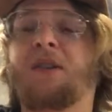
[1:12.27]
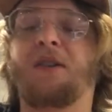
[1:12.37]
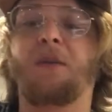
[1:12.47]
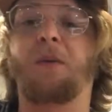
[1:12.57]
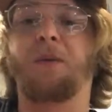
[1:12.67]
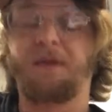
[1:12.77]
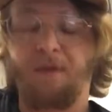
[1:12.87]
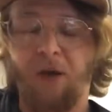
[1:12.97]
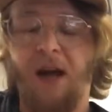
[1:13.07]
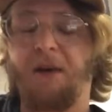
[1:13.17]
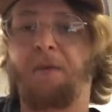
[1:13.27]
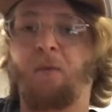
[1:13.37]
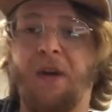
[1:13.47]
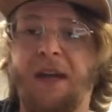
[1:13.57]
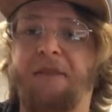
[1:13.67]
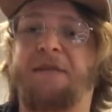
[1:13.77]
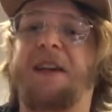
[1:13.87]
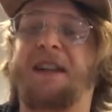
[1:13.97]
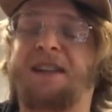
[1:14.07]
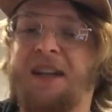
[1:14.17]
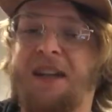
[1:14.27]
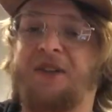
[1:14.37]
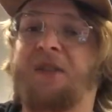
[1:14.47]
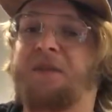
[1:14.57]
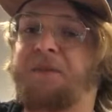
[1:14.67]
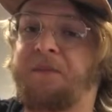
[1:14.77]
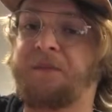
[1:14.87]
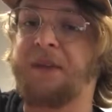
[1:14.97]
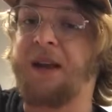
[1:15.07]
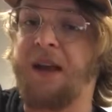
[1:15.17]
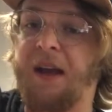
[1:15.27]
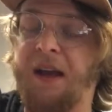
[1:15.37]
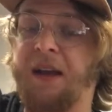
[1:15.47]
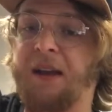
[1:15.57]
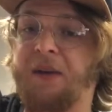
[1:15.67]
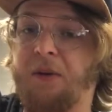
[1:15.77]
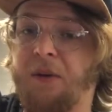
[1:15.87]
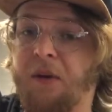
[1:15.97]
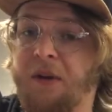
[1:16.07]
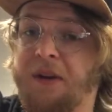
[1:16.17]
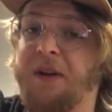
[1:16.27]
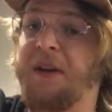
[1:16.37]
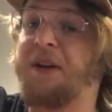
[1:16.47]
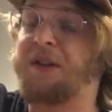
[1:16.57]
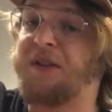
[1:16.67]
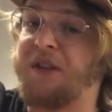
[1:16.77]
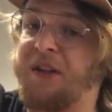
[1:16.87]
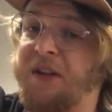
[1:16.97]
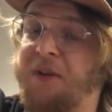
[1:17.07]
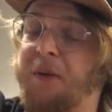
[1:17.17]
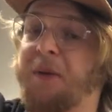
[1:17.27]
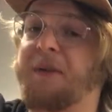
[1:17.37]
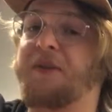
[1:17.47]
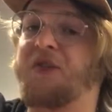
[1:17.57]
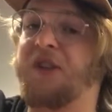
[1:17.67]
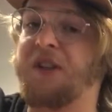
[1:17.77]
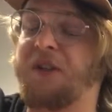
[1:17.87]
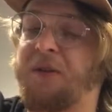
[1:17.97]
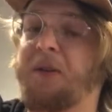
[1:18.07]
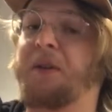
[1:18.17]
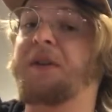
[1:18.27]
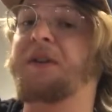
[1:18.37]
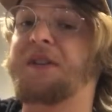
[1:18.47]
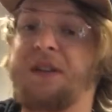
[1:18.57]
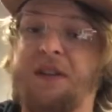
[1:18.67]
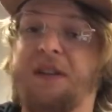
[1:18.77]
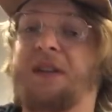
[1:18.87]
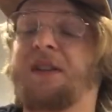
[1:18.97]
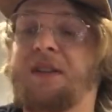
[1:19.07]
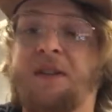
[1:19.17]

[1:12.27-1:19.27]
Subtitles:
so we have that section, A chord, C chord, G chord, D.